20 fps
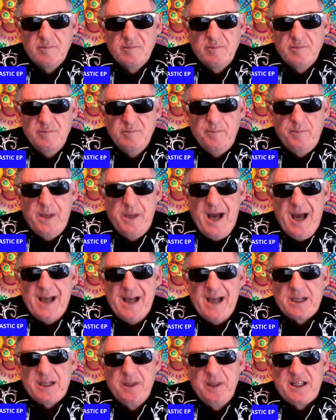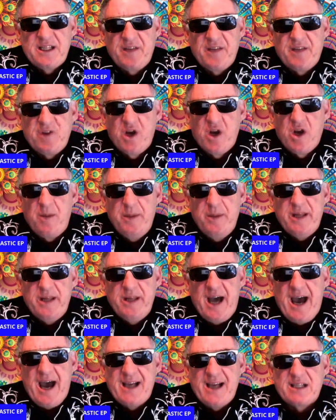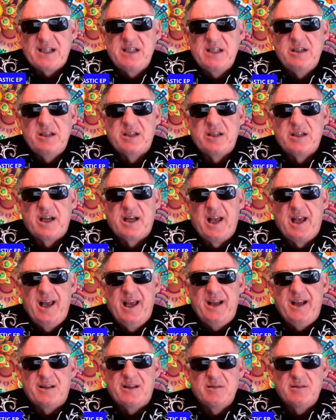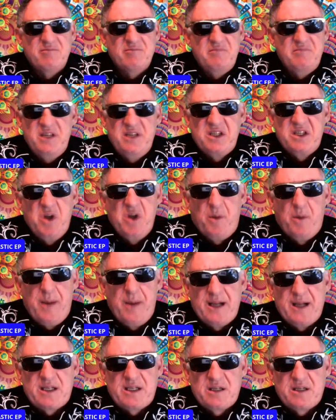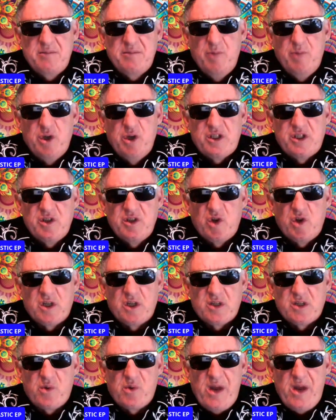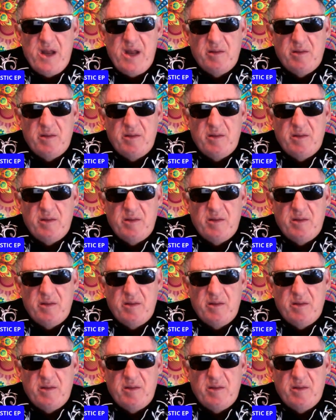Banana splits have got to be the hardest thing to collect. There's not much merchandise around.